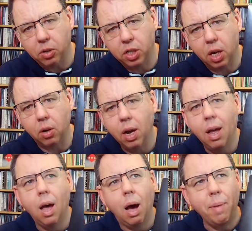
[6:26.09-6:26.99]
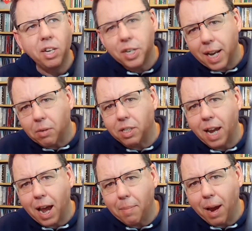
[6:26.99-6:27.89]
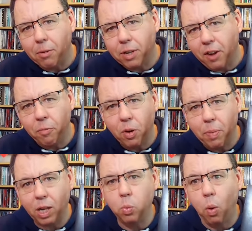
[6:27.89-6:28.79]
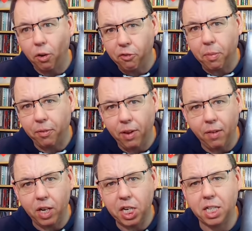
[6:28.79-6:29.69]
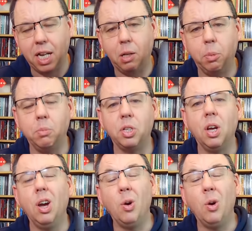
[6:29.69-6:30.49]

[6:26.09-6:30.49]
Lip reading: So I mentioned how Time Out, Dave Brubeck's one of my favourite jazz albums.